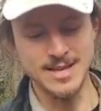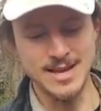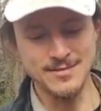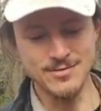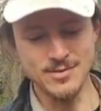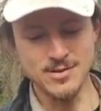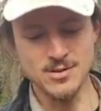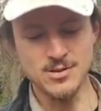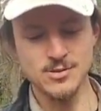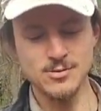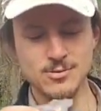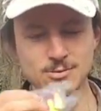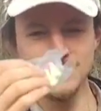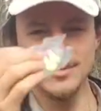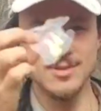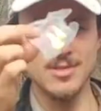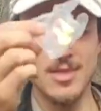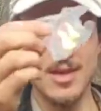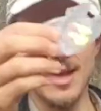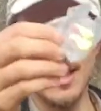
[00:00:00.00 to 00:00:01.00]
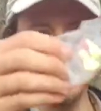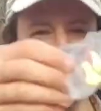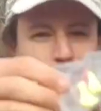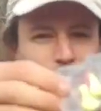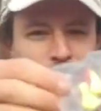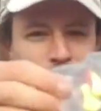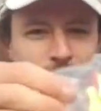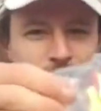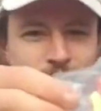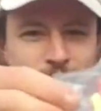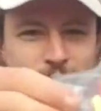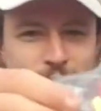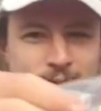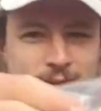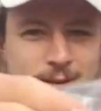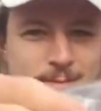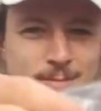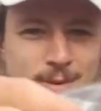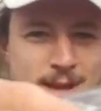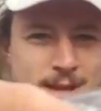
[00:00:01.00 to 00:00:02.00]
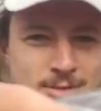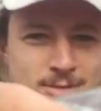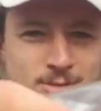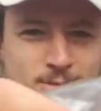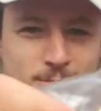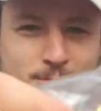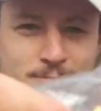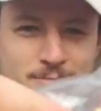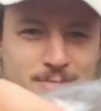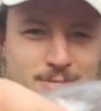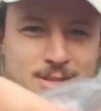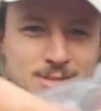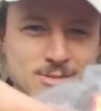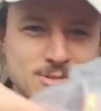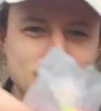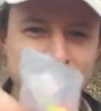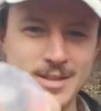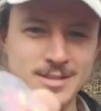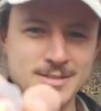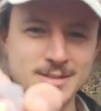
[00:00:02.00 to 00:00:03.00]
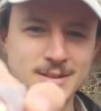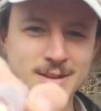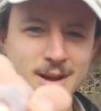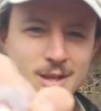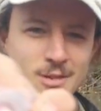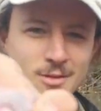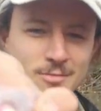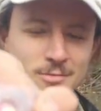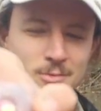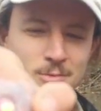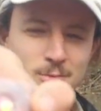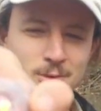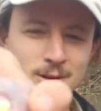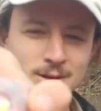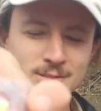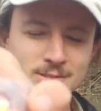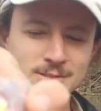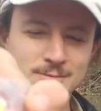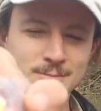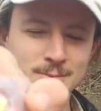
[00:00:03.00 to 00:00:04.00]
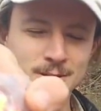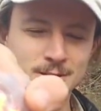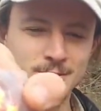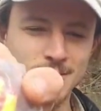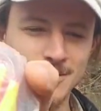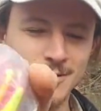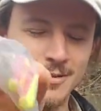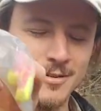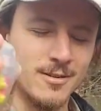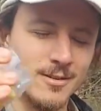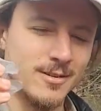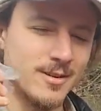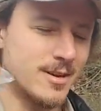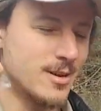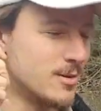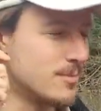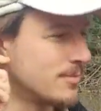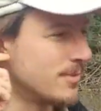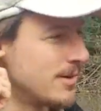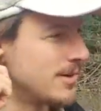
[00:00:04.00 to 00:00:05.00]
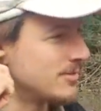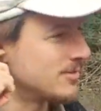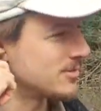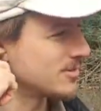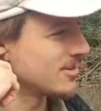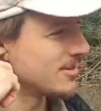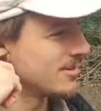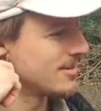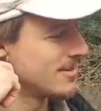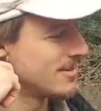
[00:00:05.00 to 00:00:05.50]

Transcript: never used them, but I still recommend them. These are nice and colorful ones, but they're earbuds.